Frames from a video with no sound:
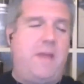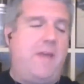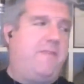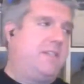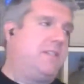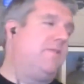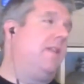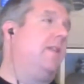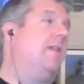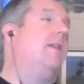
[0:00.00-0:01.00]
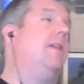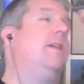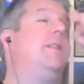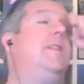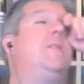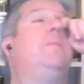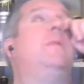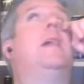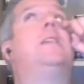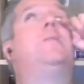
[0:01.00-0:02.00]
Beer Festival this
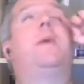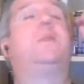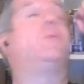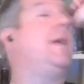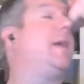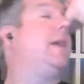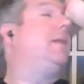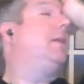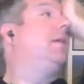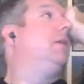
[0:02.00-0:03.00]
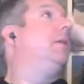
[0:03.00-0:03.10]
last past weekend.